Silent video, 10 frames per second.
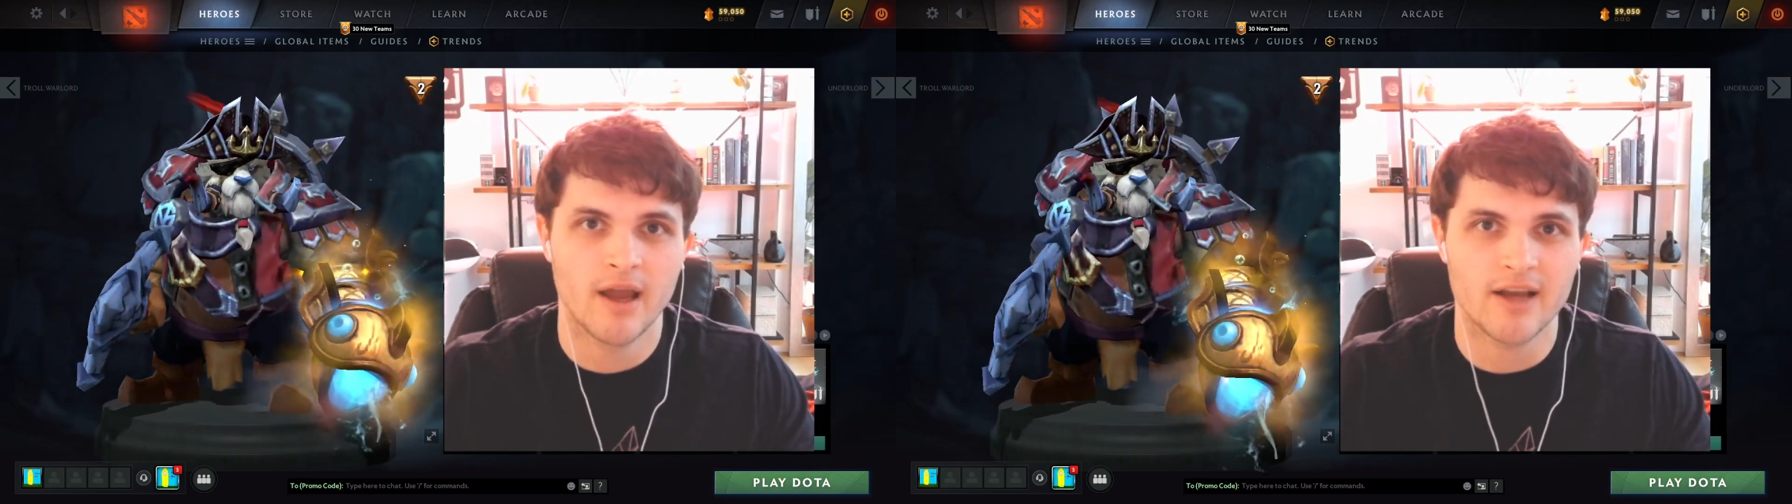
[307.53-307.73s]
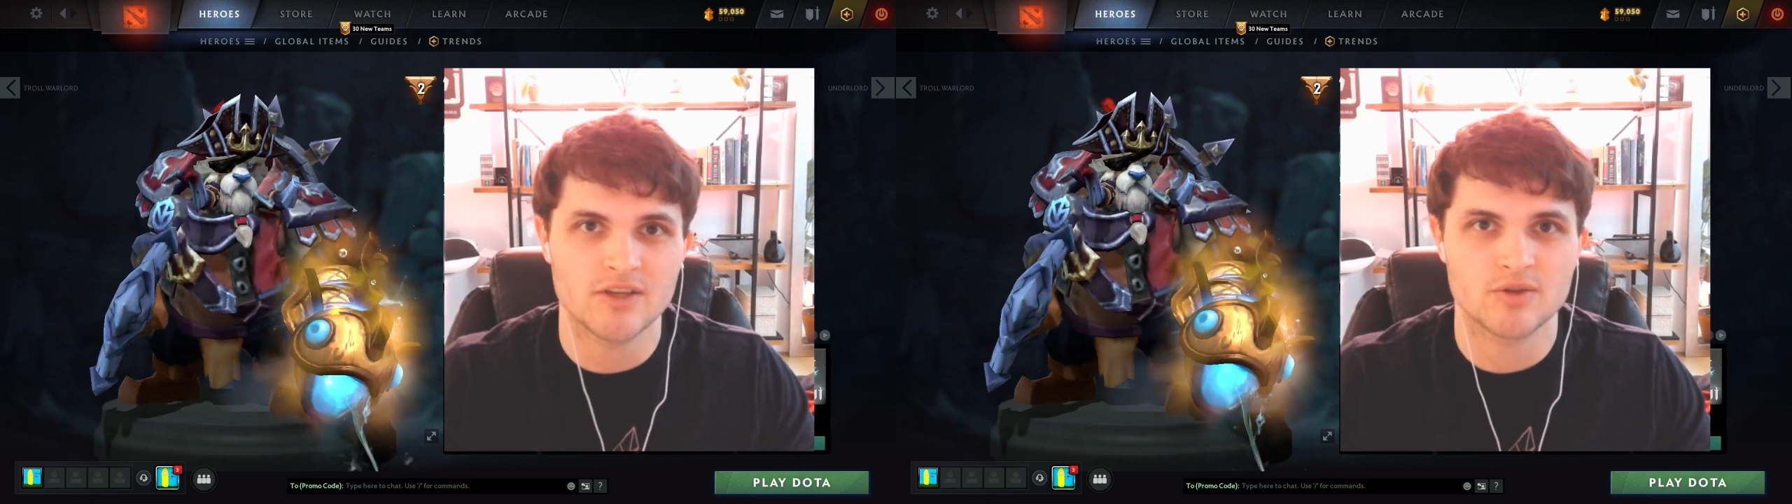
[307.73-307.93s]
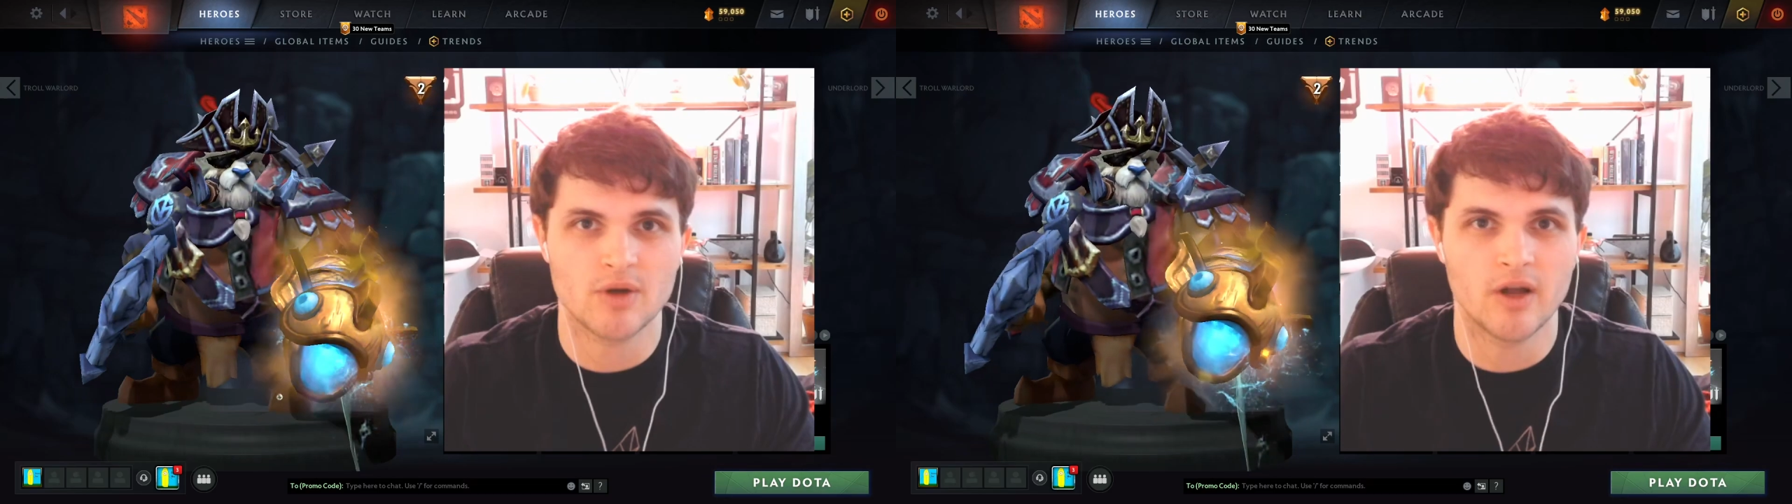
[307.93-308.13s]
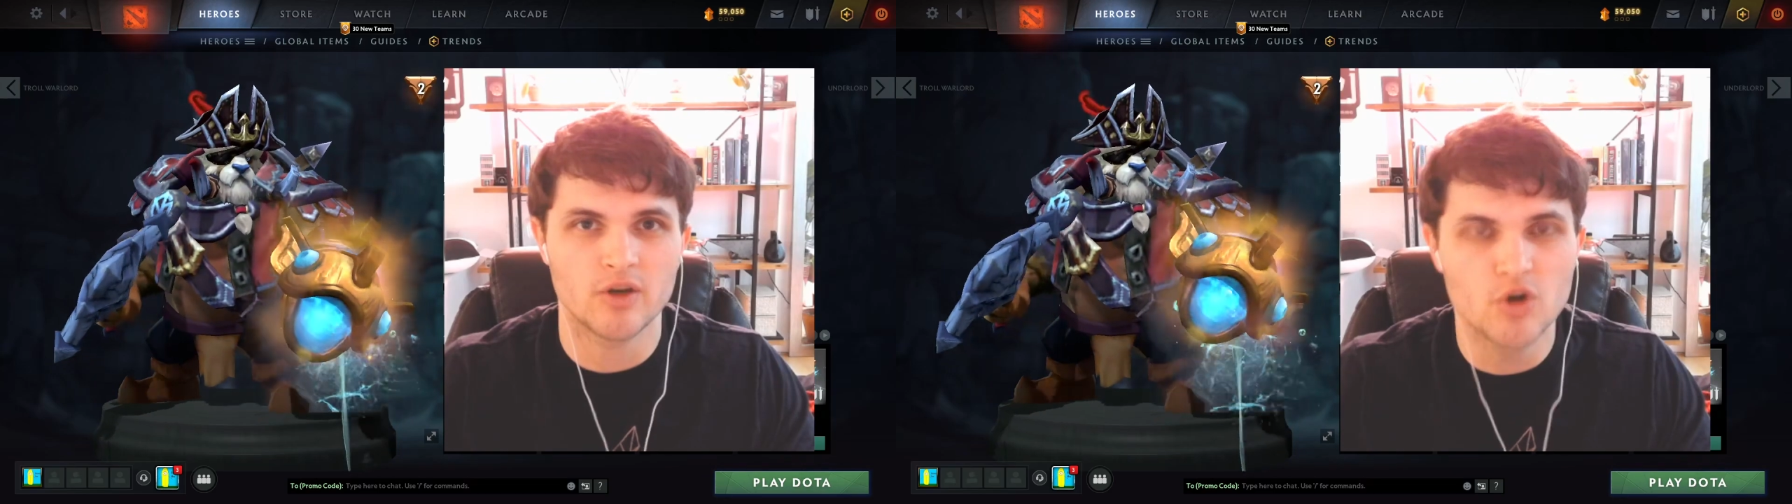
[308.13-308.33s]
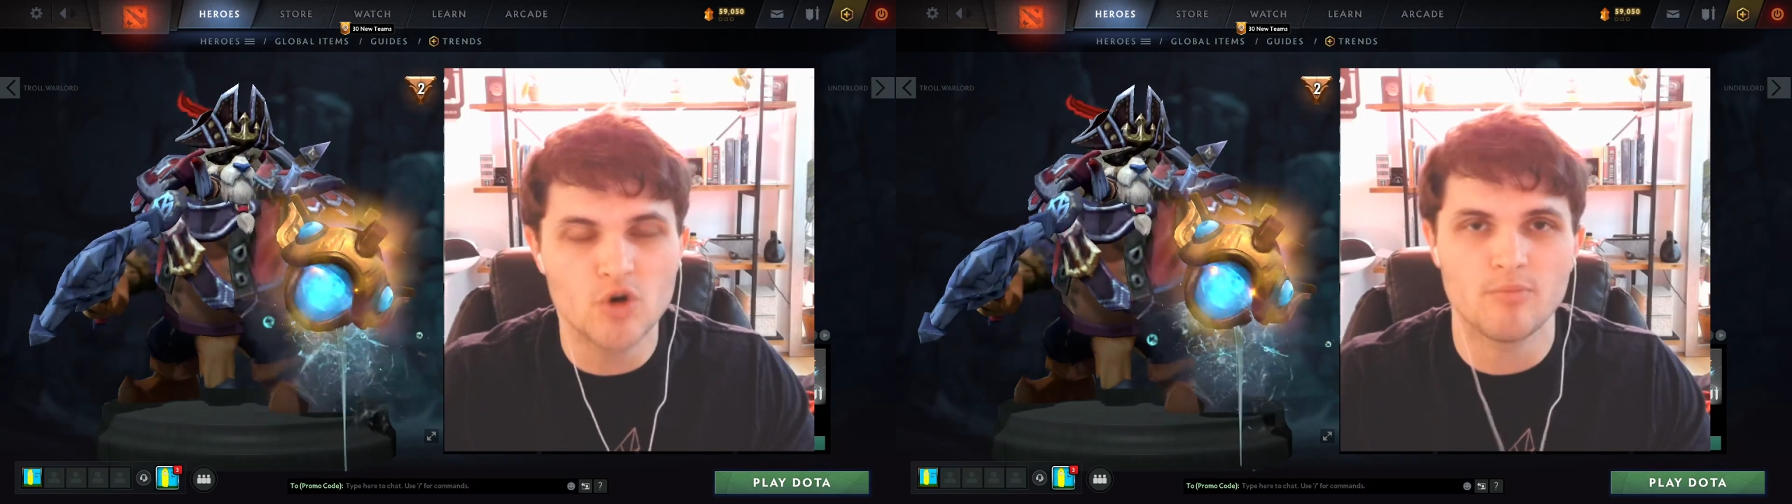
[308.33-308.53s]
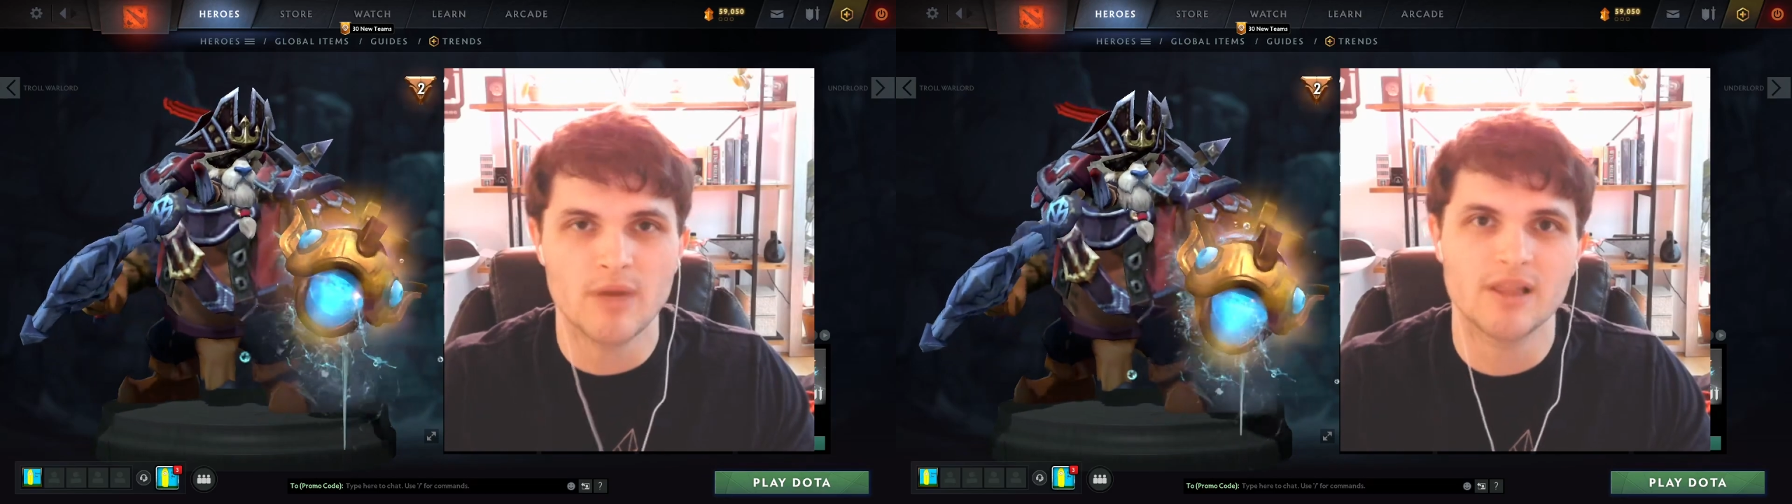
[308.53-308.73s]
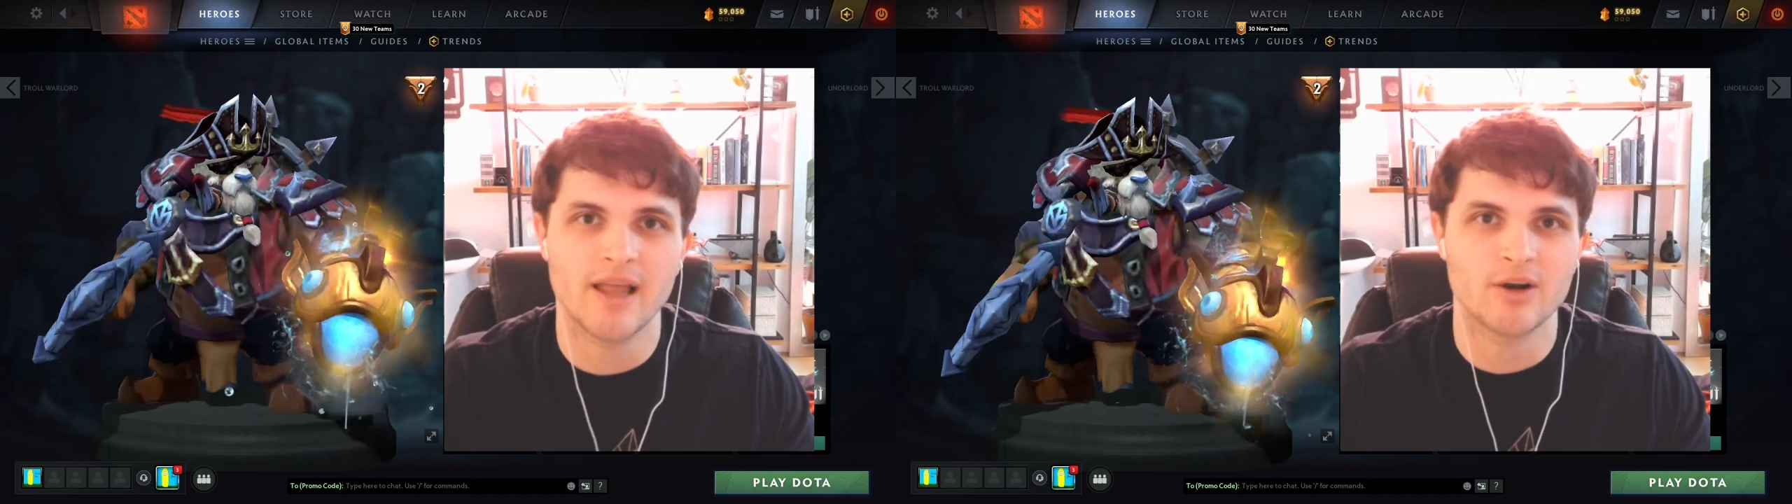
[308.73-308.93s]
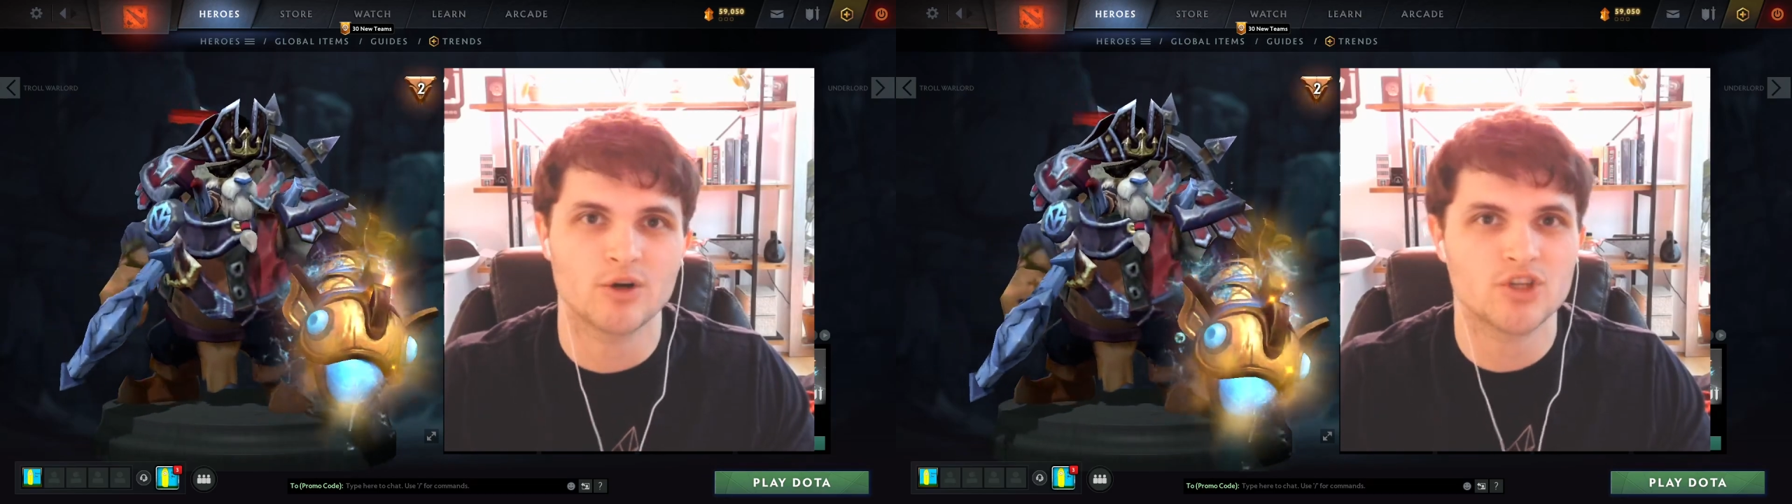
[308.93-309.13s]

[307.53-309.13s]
as a new mid laner,